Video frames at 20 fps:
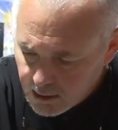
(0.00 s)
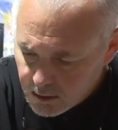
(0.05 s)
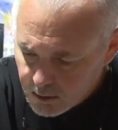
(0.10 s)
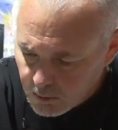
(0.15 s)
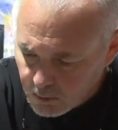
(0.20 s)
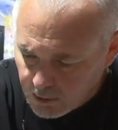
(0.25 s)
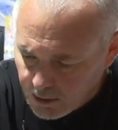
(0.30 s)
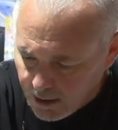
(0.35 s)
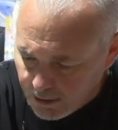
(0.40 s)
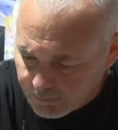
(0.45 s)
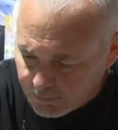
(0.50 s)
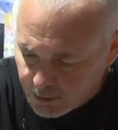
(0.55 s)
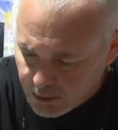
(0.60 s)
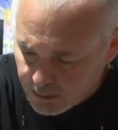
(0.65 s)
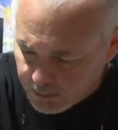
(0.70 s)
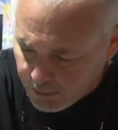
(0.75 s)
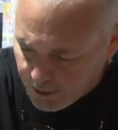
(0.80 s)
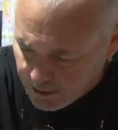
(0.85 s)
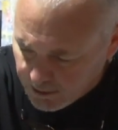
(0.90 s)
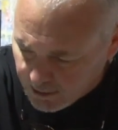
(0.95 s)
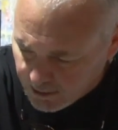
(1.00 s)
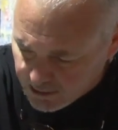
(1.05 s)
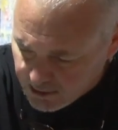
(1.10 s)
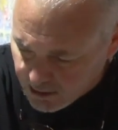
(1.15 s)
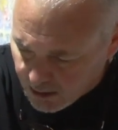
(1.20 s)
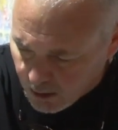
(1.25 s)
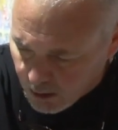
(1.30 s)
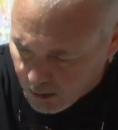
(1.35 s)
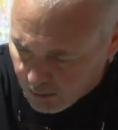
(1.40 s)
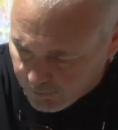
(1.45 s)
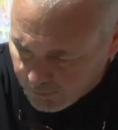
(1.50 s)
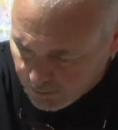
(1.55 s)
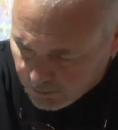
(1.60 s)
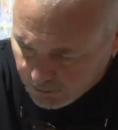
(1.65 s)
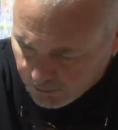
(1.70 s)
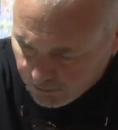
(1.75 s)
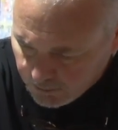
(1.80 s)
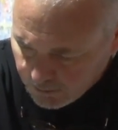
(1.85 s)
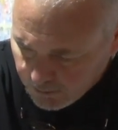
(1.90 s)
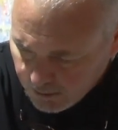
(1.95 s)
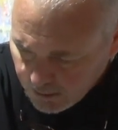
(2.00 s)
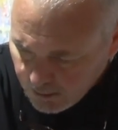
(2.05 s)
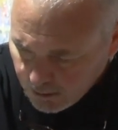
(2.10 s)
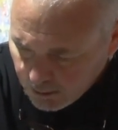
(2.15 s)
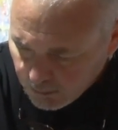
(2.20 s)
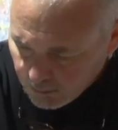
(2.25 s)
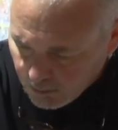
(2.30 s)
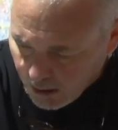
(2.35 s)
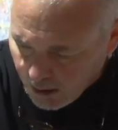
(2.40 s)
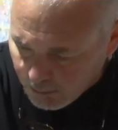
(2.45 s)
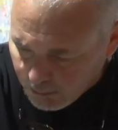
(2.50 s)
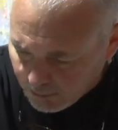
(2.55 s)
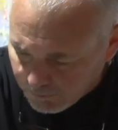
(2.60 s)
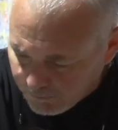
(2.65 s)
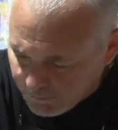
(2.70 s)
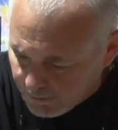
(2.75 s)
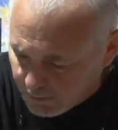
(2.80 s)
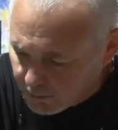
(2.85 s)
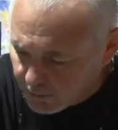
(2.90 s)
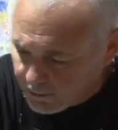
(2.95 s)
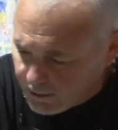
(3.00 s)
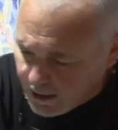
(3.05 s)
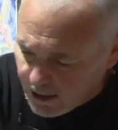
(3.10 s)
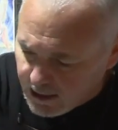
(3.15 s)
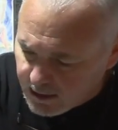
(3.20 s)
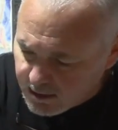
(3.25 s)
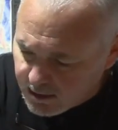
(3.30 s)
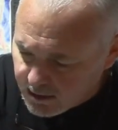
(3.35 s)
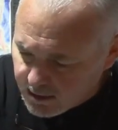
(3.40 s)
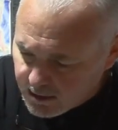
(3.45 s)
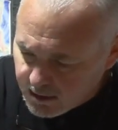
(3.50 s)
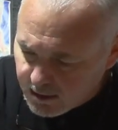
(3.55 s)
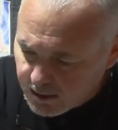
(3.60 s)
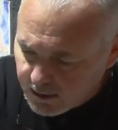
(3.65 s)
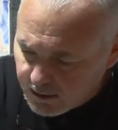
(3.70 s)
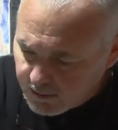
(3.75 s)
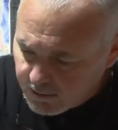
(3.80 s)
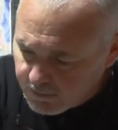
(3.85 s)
So we're gonna have to spin this over, grab our feeler gauges.